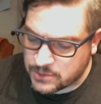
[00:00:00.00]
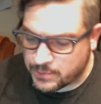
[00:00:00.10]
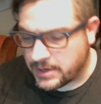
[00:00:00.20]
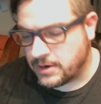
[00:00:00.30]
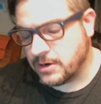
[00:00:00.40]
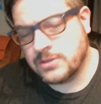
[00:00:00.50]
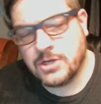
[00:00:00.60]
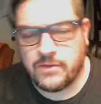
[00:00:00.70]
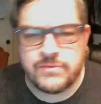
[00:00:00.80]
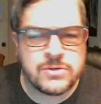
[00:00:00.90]
better,
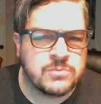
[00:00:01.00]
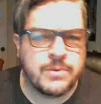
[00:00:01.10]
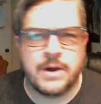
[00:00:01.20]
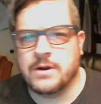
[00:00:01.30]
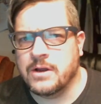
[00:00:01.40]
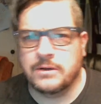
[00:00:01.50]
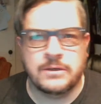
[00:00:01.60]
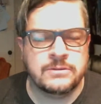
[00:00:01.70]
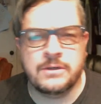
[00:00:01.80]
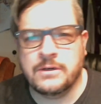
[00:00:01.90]
Intellivision's better,
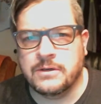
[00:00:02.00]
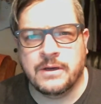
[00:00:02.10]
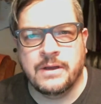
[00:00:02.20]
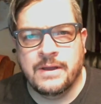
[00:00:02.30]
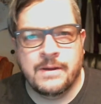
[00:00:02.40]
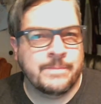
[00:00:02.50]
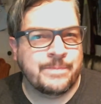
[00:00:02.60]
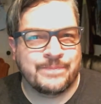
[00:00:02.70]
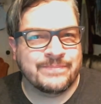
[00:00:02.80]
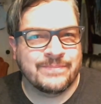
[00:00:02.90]
no.
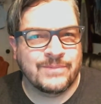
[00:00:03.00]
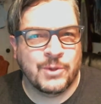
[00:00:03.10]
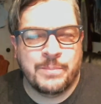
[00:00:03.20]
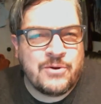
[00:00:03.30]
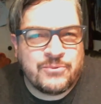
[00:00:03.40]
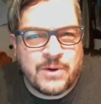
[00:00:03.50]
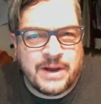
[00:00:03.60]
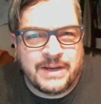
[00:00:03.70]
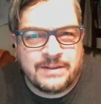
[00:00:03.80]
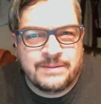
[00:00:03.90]
You're both
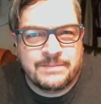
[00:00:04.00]
right.